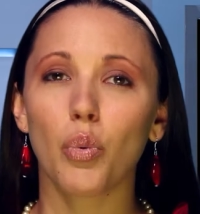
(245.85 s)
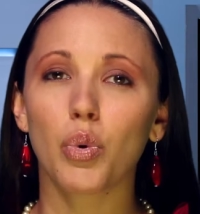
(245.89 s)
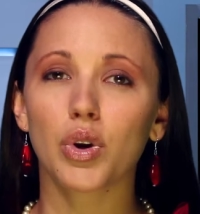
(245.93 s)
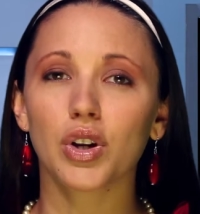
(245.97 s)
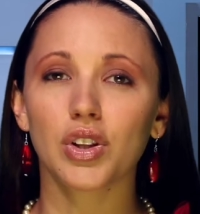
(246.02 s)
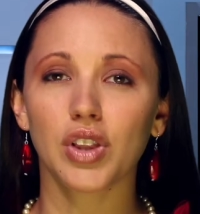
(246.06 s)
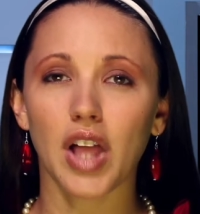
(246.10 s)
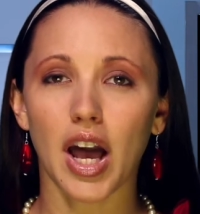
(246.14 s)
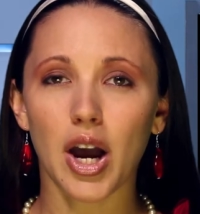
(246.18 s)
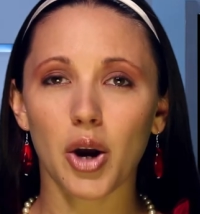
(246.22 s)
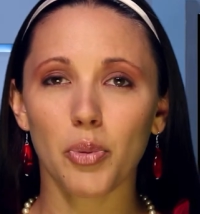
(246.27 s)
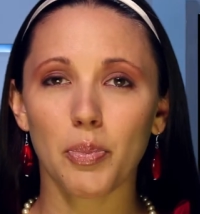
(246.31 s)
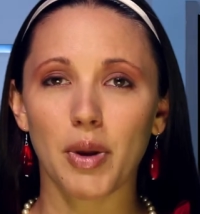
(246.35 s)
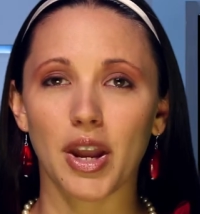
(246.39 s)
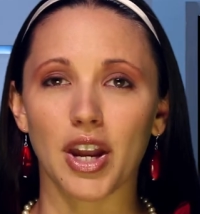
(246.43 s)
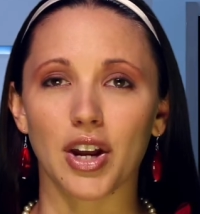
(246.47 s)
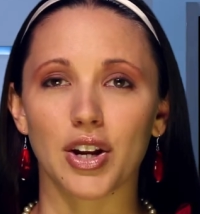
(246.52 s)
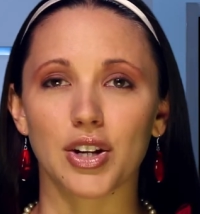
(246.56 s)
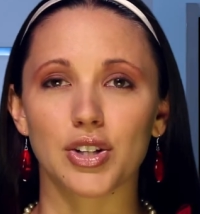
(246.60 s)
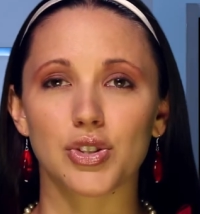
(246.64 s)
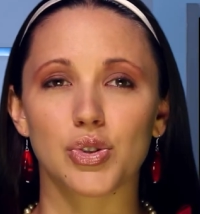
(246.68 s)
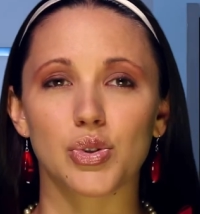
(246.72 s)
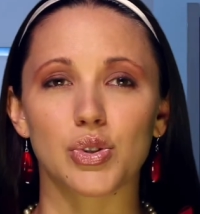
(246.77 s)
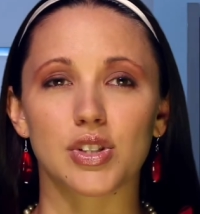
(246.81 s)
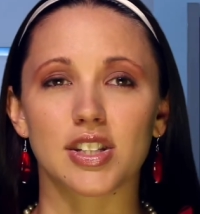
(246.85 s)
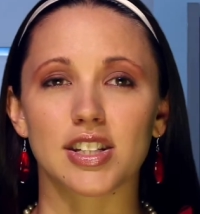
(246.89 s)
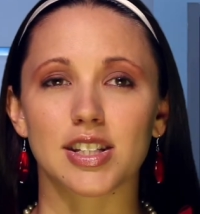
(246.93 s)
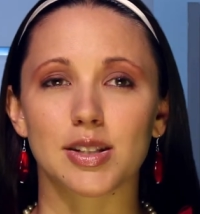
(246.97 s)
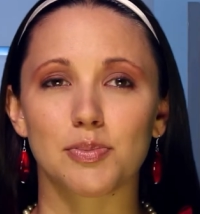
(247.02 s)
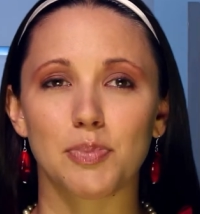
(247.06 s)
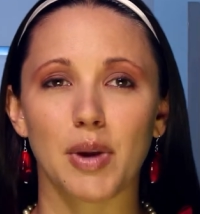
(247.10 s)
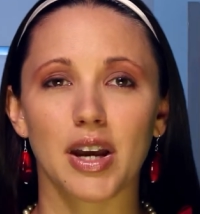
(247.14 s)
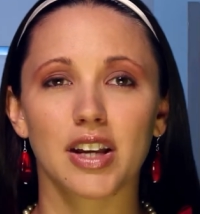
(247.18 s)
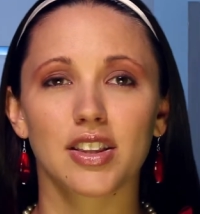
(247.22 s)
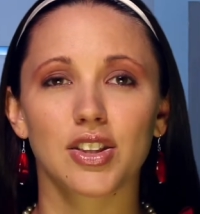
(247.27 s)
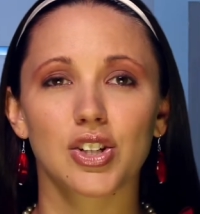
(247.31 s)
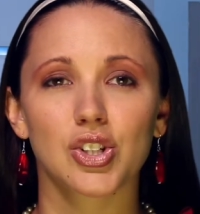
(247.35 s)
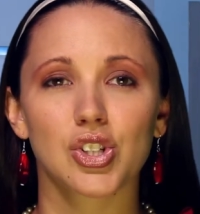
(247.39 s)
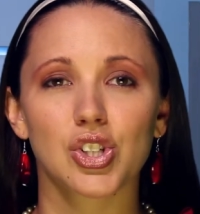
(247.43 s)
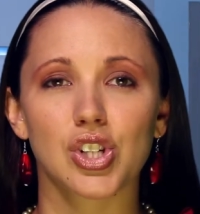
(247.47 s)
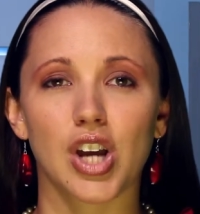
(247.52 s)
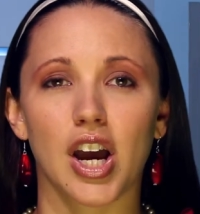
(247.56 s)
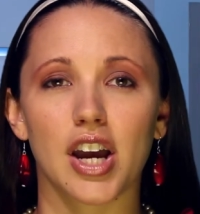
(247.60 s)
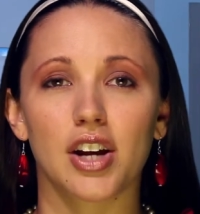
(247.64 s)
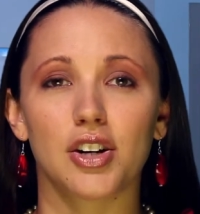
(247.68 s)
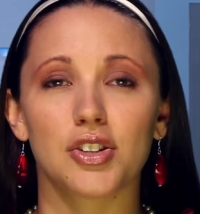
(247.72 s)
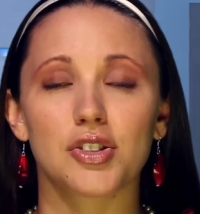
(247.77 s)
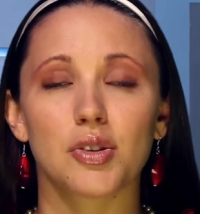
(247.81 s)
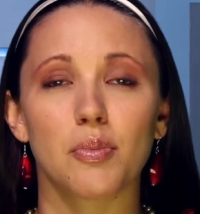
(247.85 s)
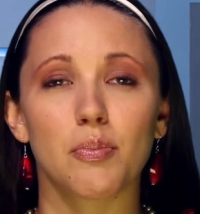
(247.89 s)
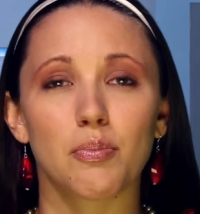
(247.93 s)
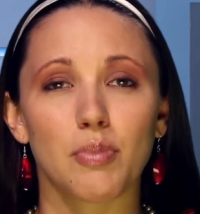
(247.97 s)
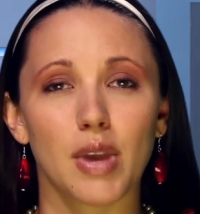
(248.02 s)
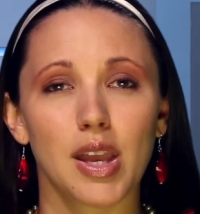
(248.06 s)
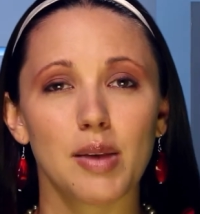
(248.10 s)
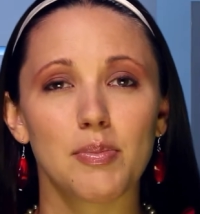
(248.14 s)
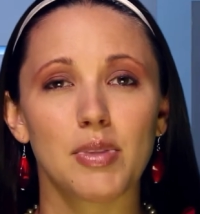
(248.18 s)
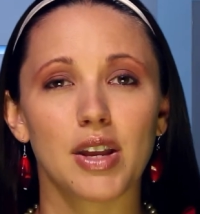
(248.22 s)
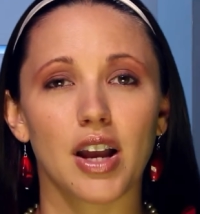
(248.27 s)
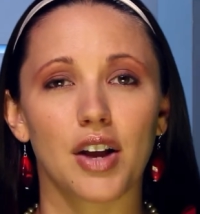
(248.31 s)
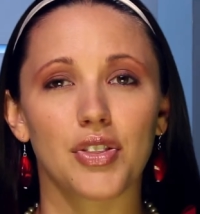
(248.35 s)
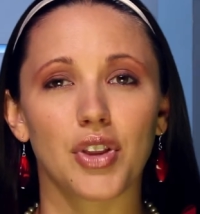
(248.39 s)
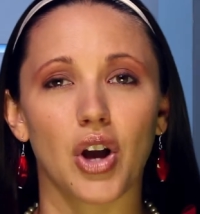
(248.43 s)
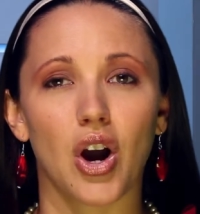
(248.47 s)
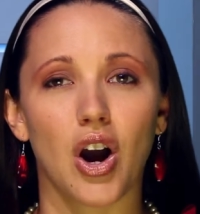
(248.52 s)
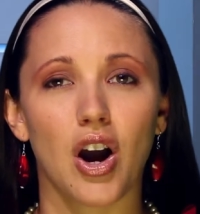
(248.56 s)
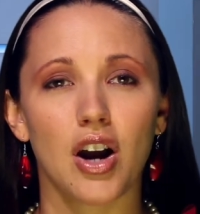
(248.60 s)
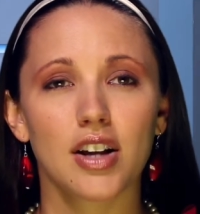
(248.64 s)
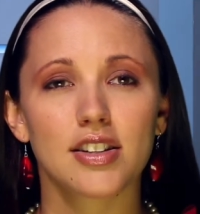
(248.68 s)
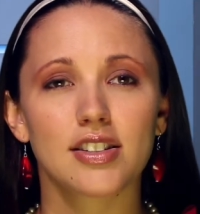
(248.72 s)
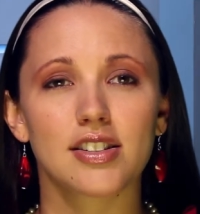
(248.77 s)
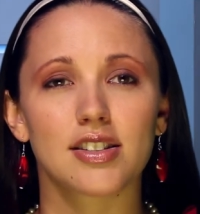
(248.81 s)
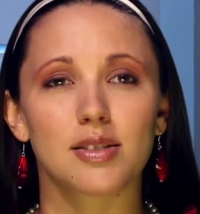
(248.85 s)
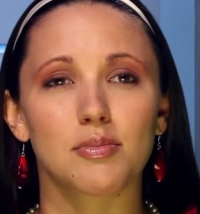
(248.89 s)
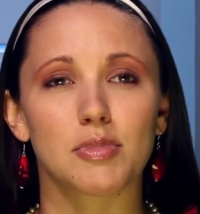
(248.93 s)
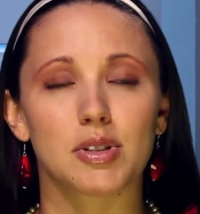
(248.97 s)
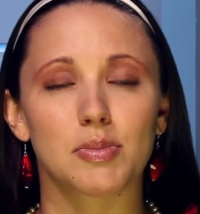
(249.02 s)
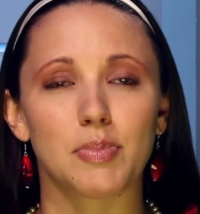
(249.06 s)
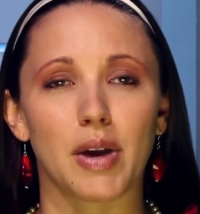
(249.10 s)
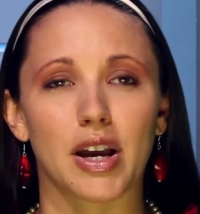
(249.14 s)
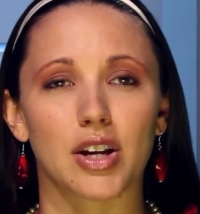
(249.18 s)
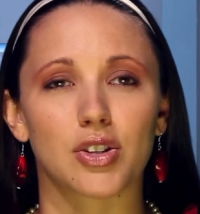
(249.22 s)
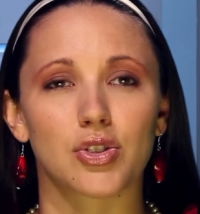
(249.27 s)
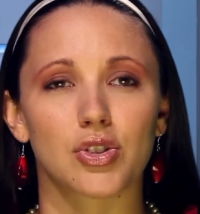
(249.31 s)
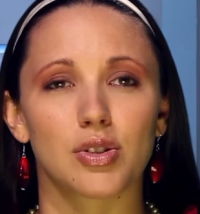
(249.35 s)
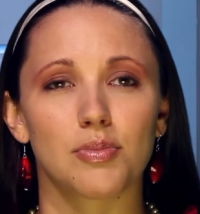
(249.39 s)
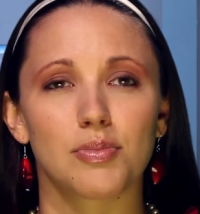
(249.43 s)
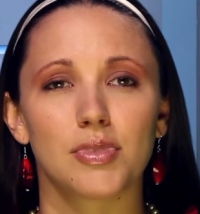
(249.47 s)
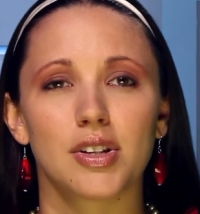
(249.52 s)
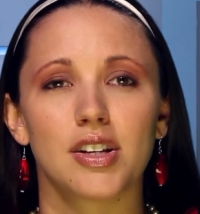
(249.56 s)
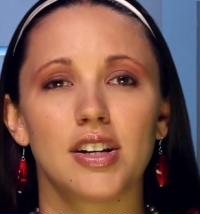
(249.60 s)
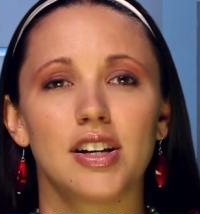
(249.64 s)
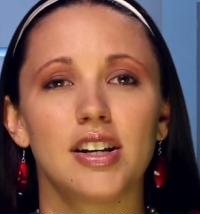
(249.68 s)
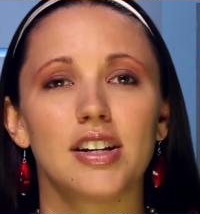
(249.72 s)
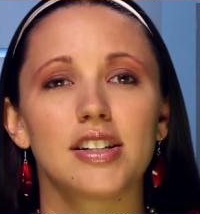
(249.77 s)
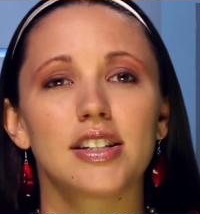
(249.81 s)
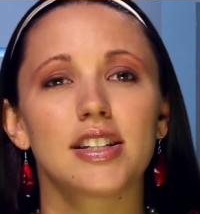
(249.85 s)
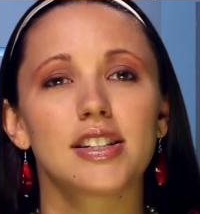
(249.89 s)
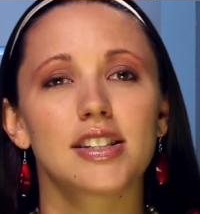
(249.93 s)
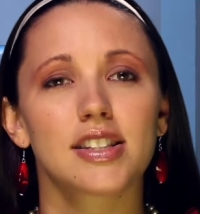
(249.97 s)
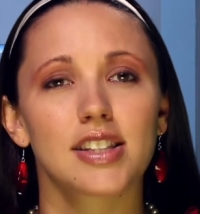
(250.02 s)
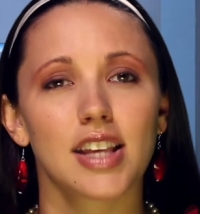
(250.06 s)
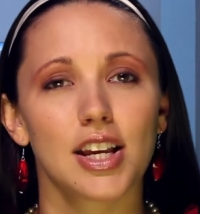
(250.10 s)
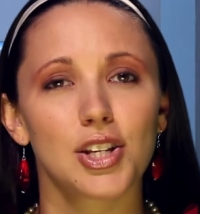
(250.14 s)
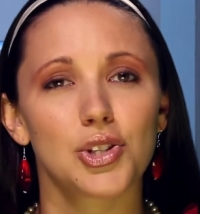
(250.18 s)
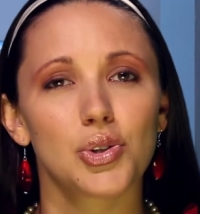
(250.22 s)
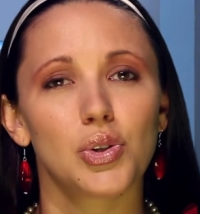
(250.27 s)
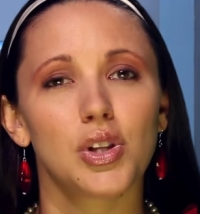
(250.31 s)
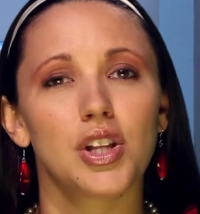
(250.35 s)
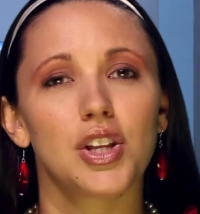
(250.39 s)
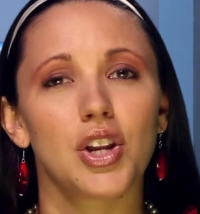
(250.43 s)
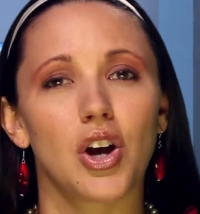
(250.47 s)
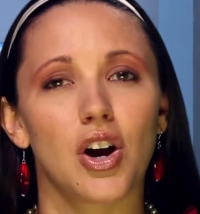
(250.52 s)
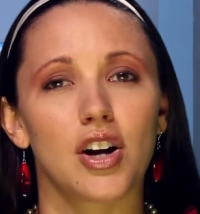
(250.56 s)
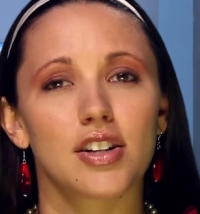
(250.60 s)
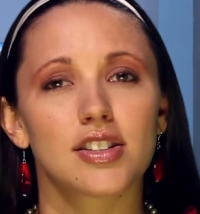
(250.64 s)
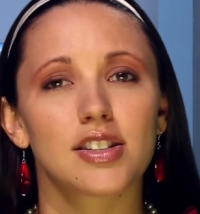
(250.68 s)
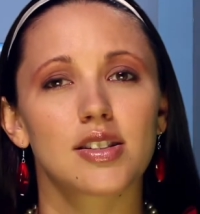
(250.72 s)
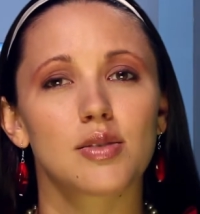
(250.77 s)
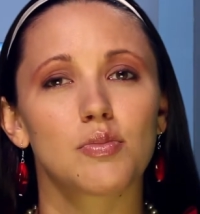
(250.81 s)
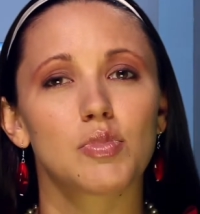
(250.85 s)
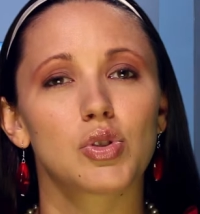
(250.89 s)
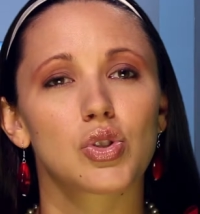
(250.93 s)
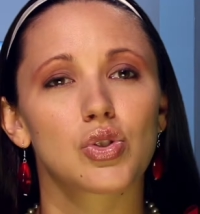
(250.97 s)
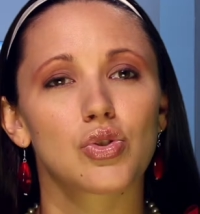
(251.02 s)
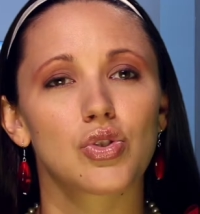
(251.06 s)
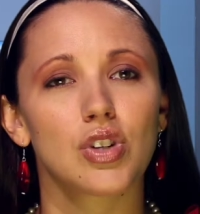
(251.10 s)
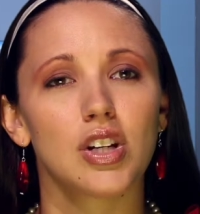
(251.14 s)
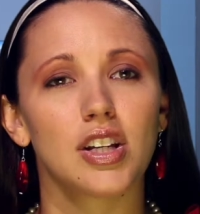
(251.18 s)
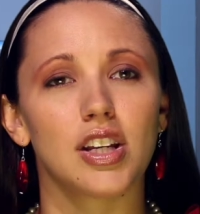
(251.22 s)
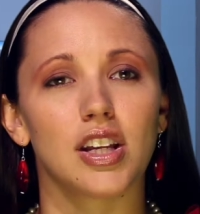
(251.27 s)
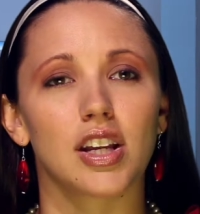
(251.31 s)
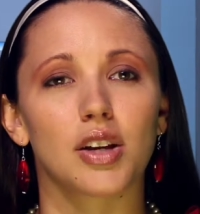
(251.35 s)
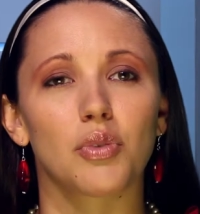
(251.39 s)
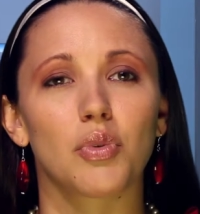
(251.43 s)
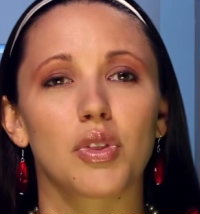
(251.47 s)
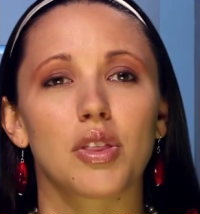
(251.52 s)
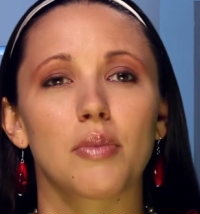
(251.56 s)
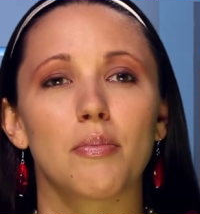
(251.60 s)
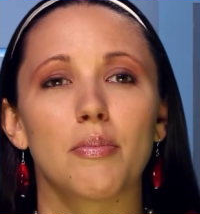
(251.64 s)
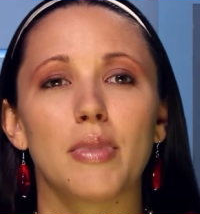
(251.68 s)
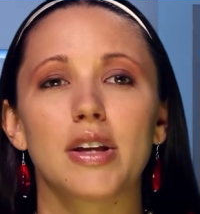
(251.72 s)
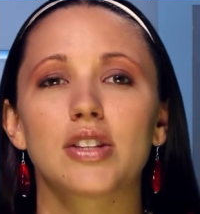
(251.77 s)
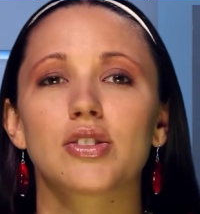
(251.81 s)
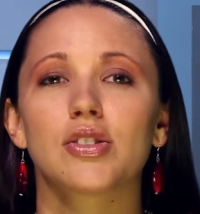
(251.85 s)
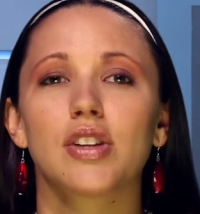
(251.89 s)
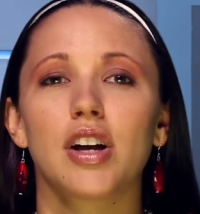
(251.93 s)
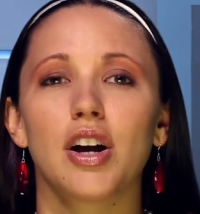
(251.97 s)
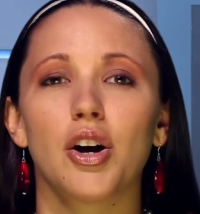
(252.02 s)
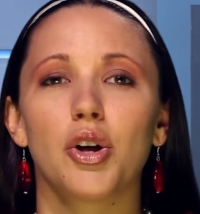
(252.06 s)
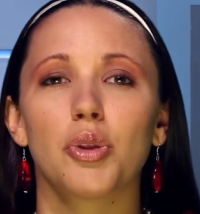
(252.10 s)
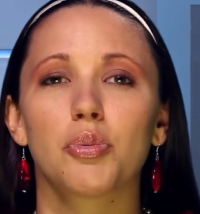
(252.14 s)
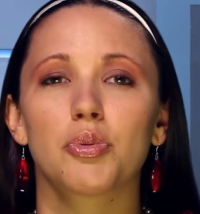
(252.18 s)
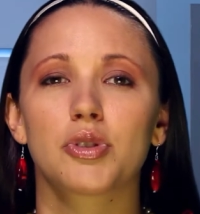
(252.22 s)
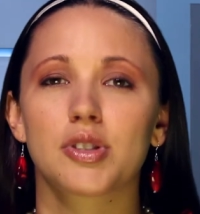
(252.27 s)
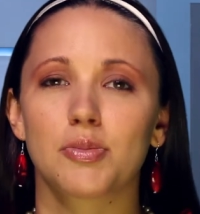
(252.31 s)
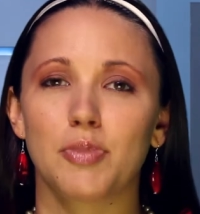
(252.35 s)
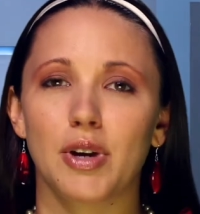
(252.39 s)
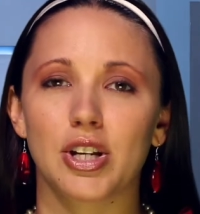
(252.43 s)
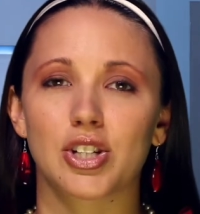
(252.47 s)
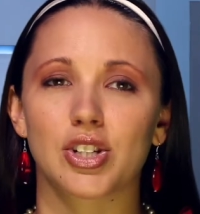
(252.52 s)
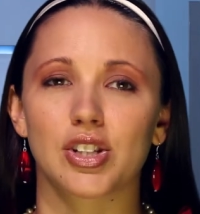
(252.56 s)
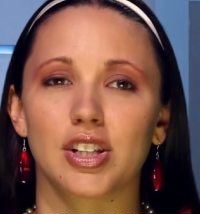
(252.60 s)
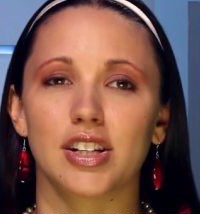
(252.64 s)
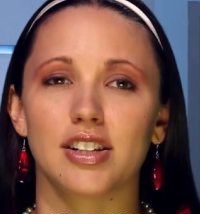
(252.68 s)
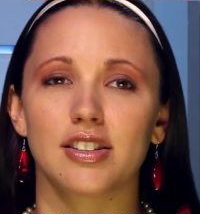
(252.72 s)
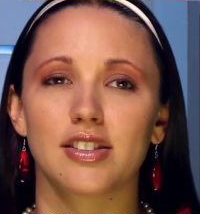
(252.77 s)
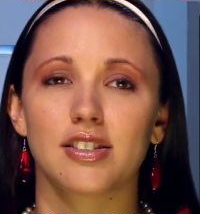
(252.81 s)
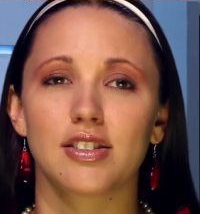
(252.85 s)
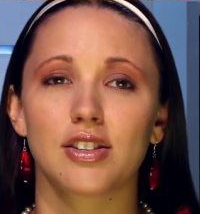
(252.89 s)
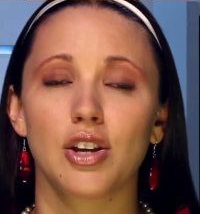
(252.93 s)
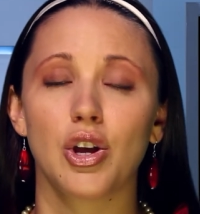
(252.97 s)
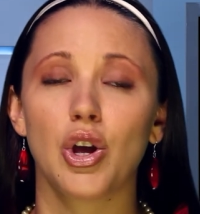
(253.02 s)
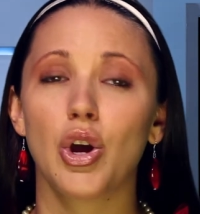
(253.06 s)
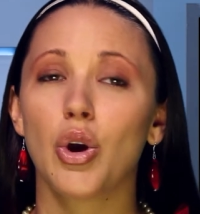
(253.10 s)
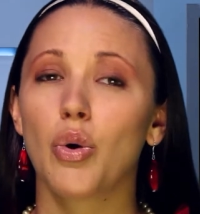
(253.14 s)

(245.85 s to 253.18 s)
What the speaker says: would allow parents who suspect their child may be on the autism spectrum to schedule an autism screening with a mental health specialist